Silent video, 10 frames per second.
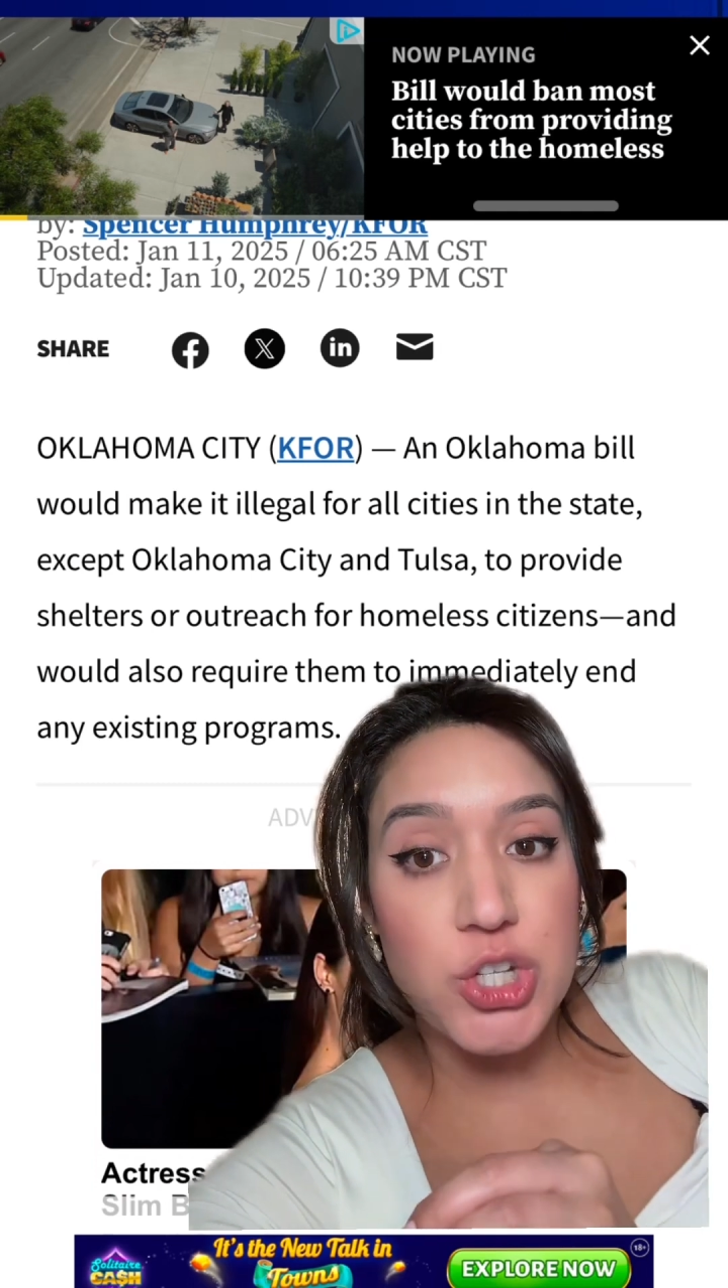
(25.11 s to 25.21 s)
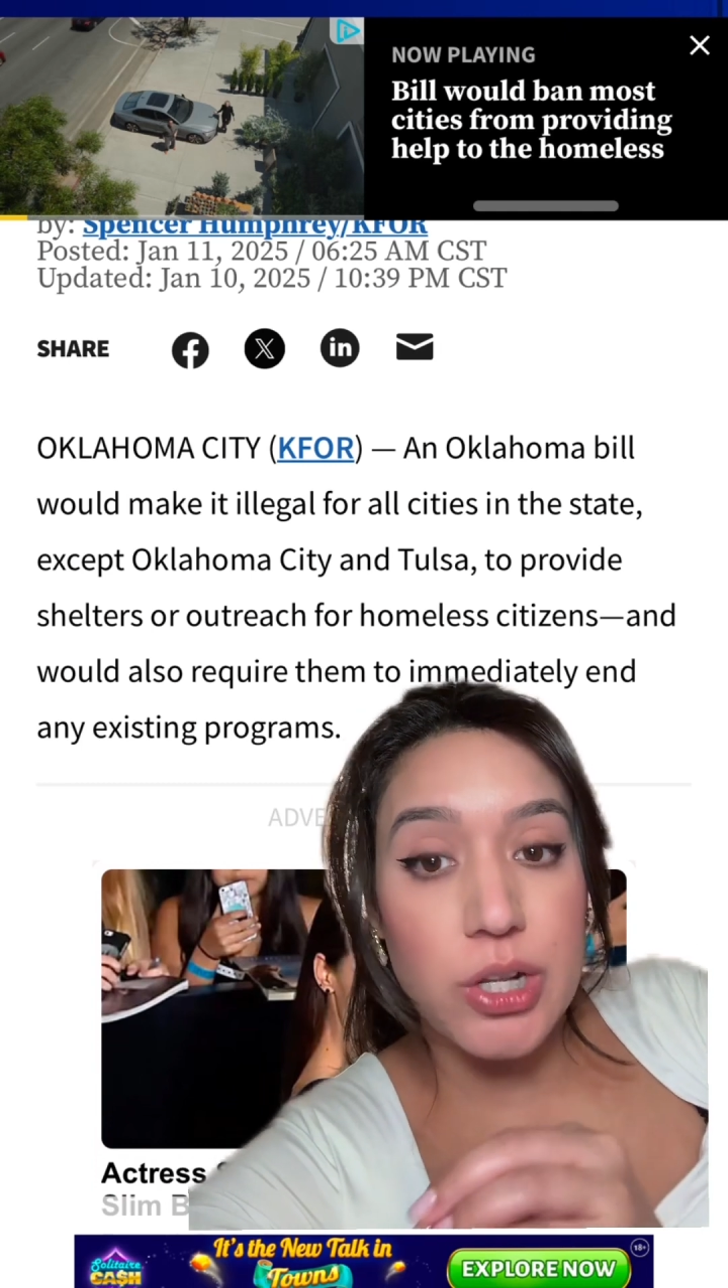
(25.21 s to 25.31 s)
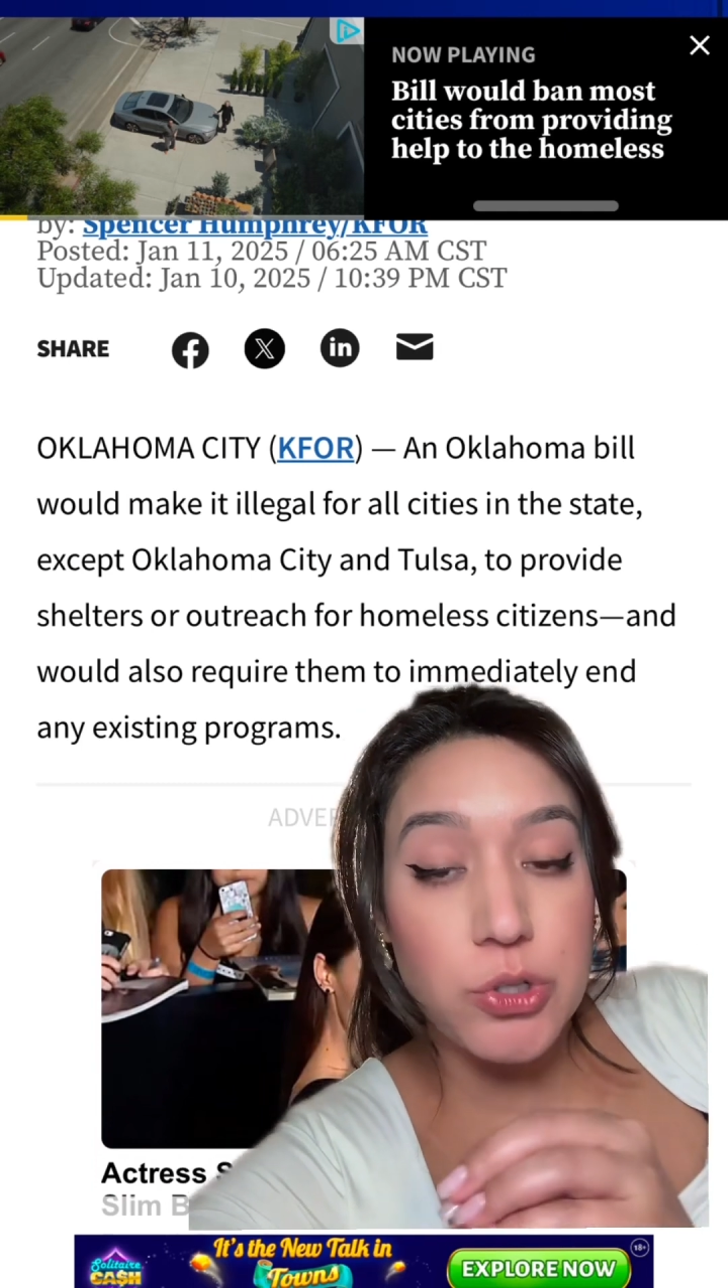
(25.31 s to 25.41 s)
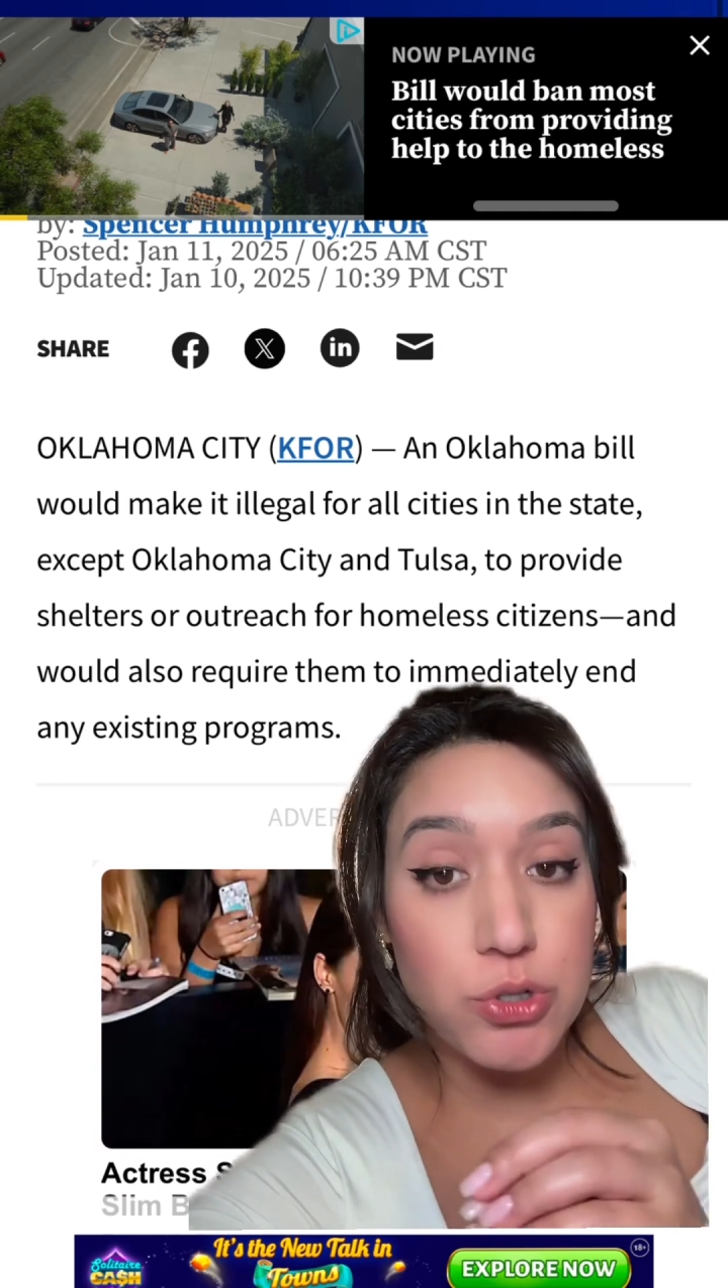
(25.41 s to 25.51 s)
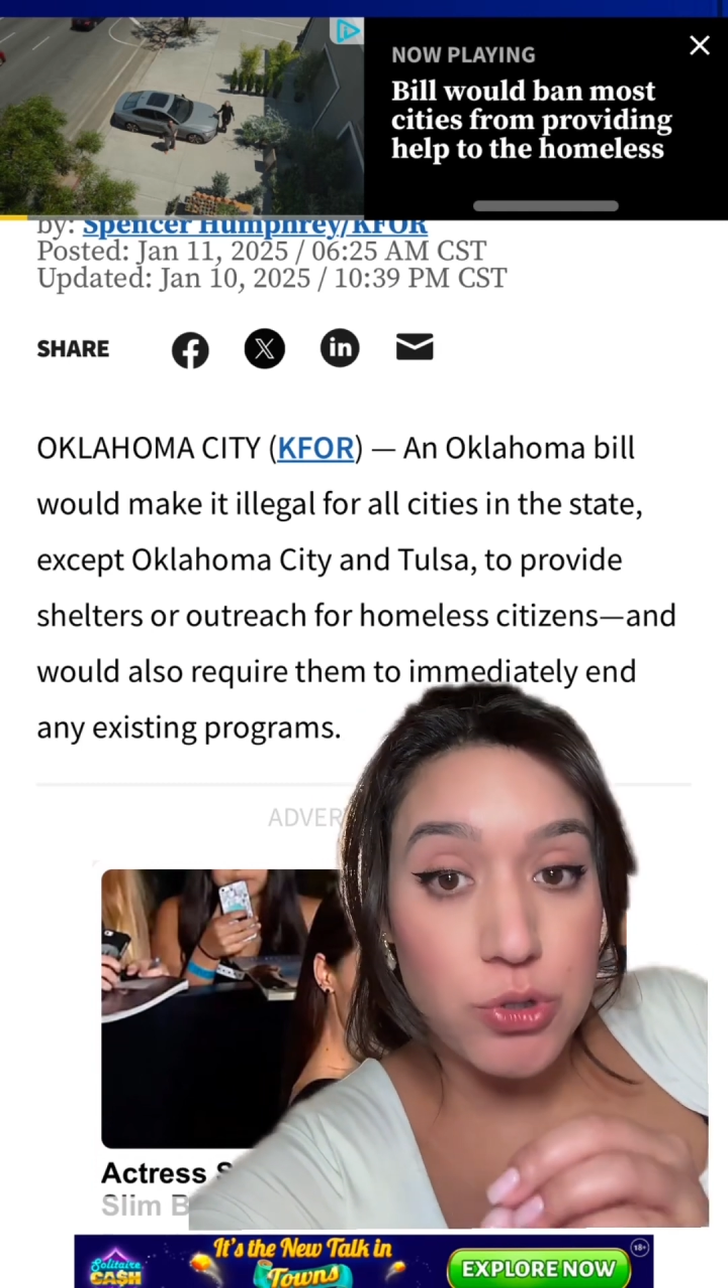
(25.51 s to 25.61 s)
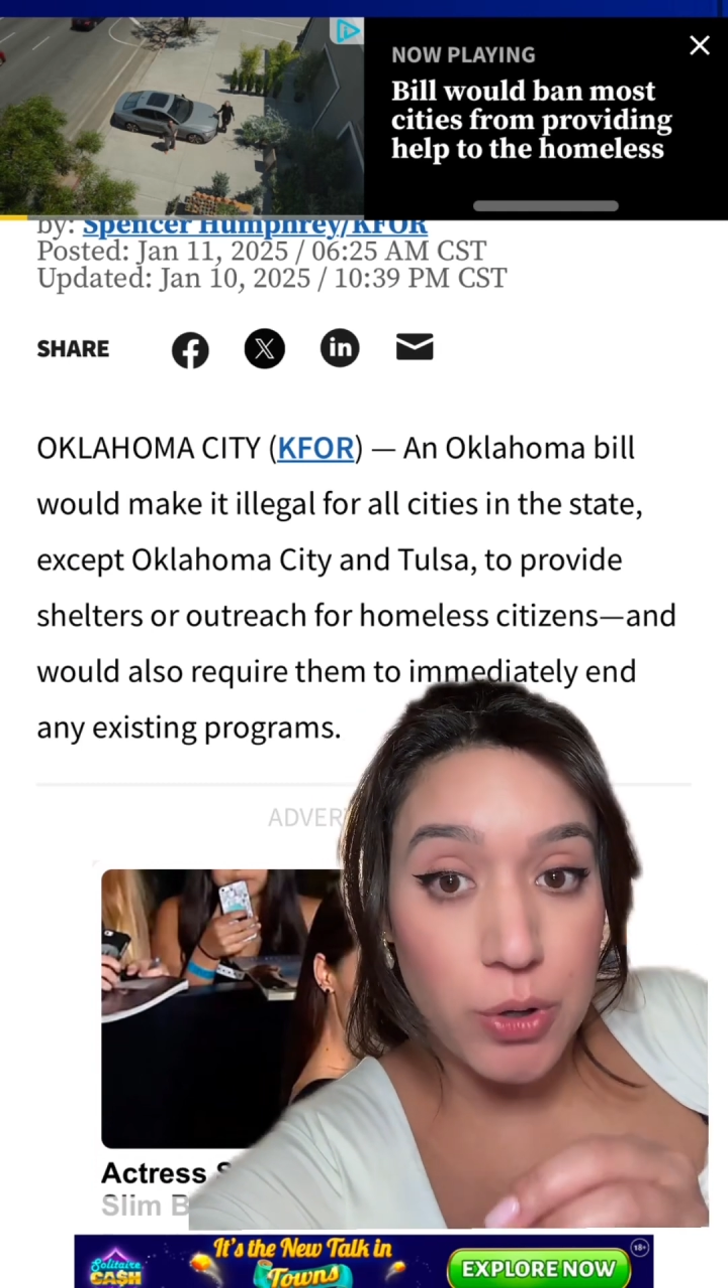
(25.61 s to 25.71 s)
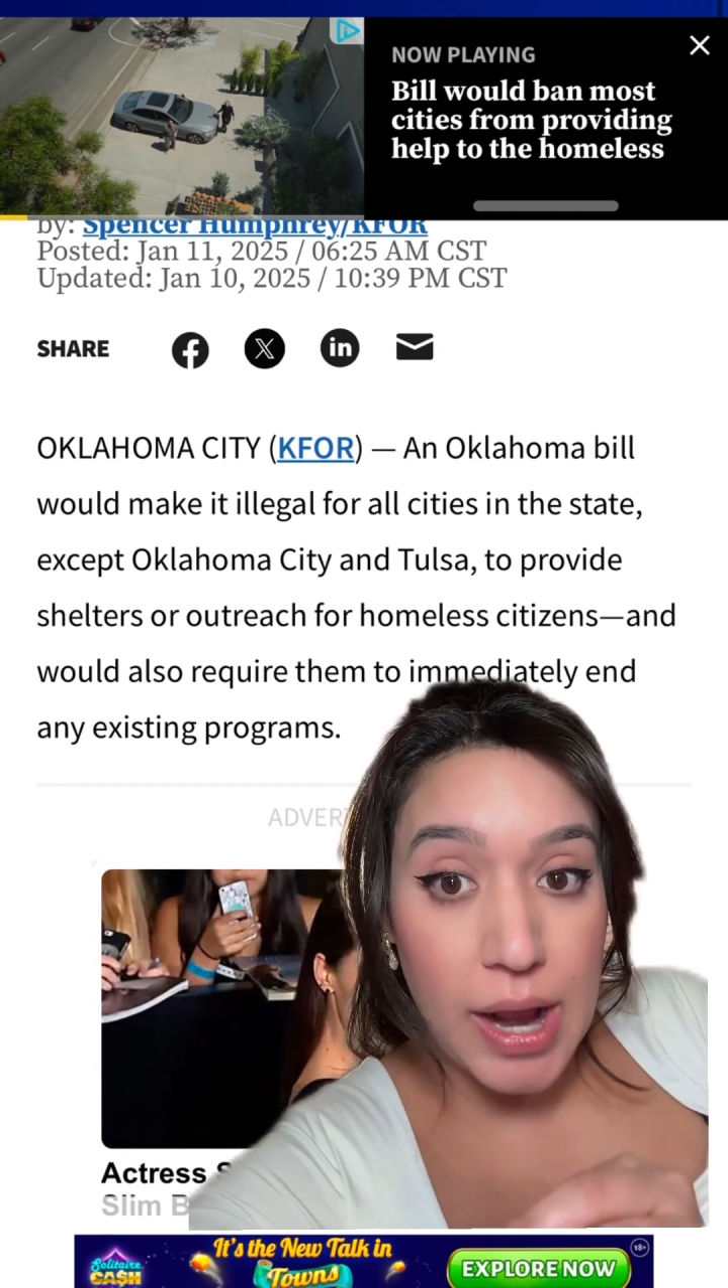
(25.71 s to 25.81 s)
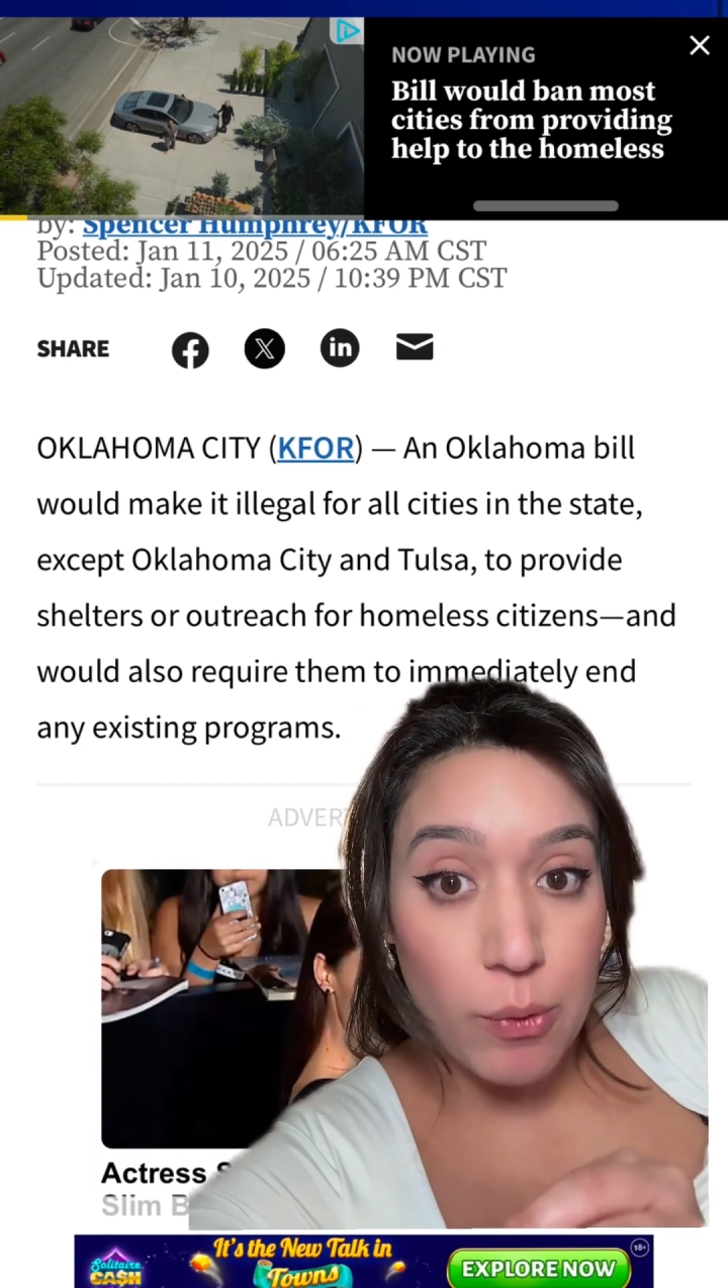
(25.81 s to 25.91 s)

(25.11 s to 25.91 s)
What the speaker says: shelters or